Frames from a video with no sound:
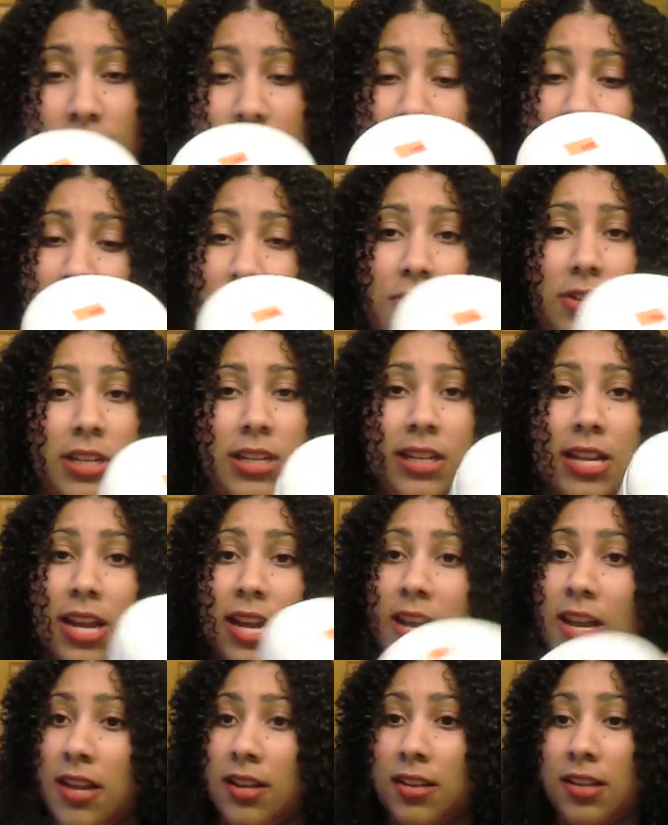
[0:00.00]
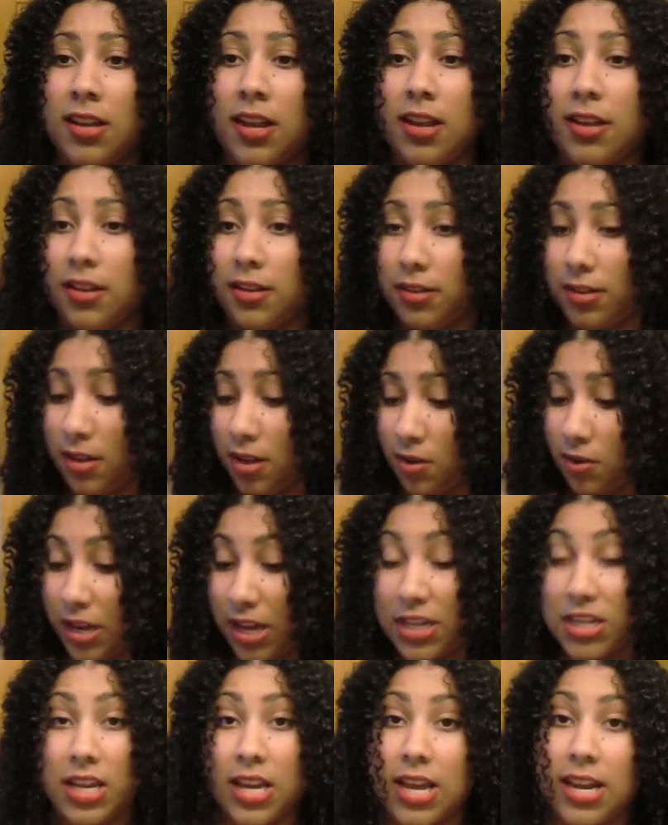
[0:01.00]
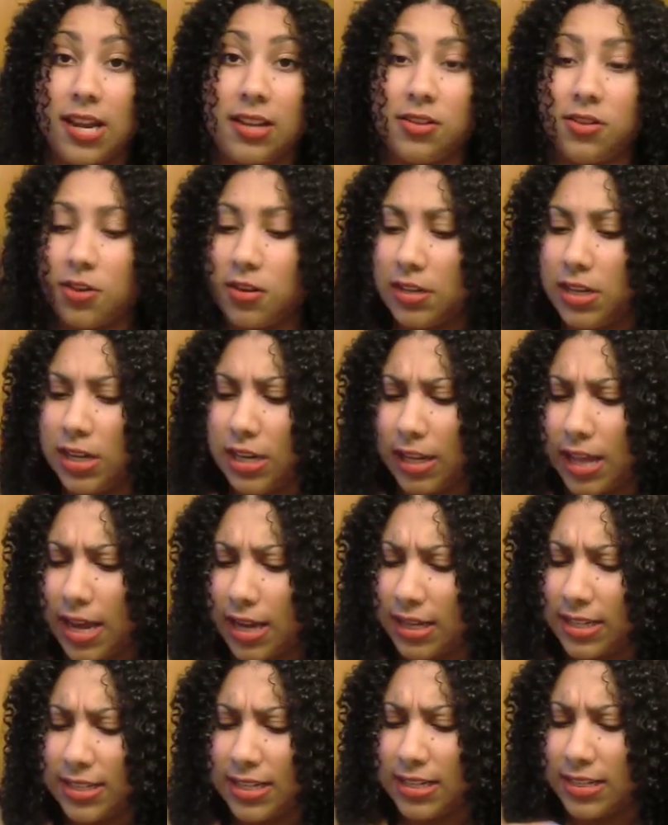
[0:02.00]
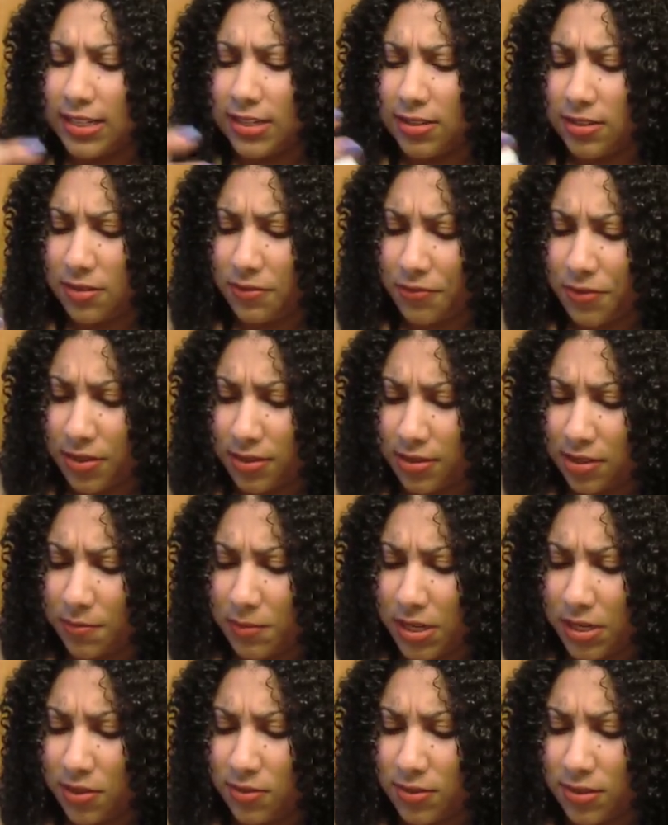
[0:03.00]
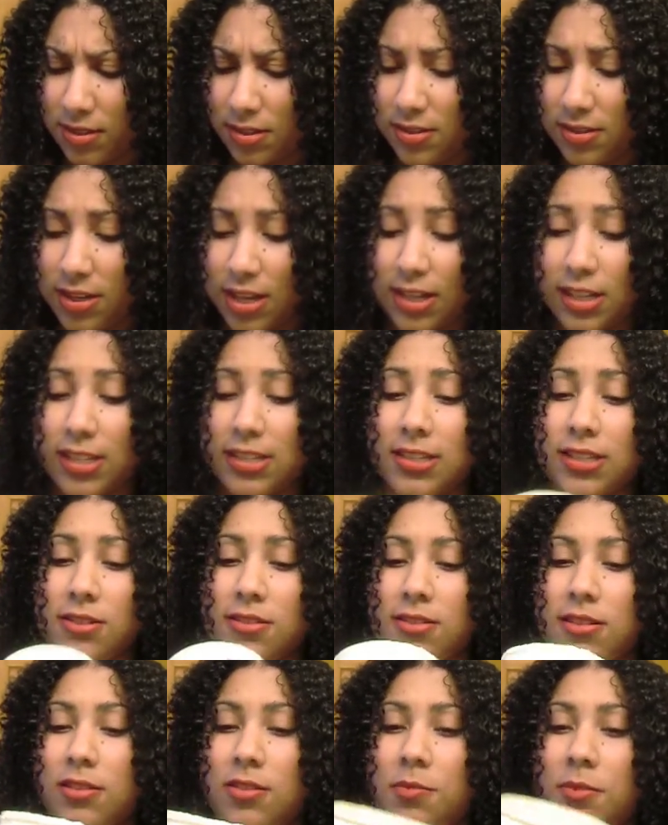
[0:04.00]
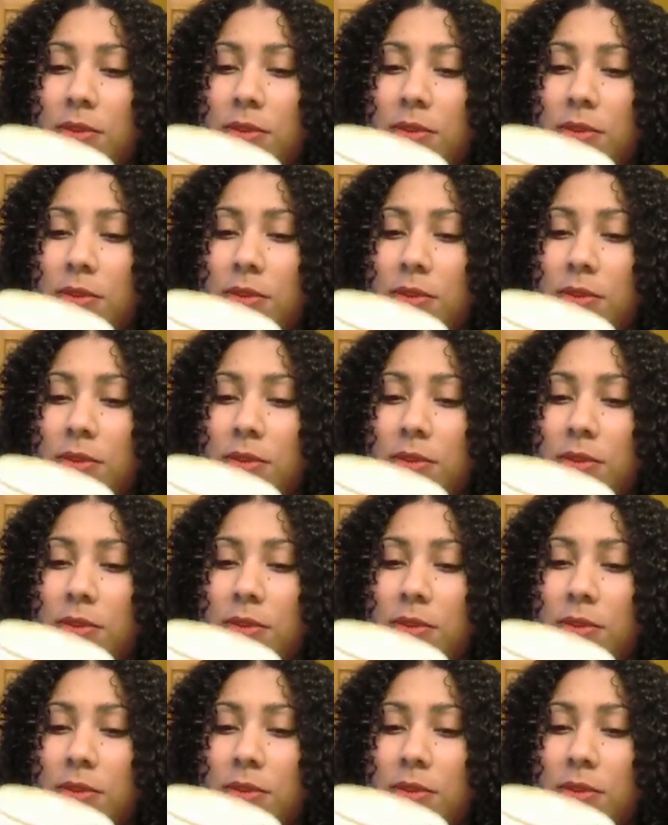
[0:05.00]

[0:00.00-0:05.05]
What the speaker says: $6.49. Yo, and you don't need a lot, because this is the first time I use this. I guess I use a little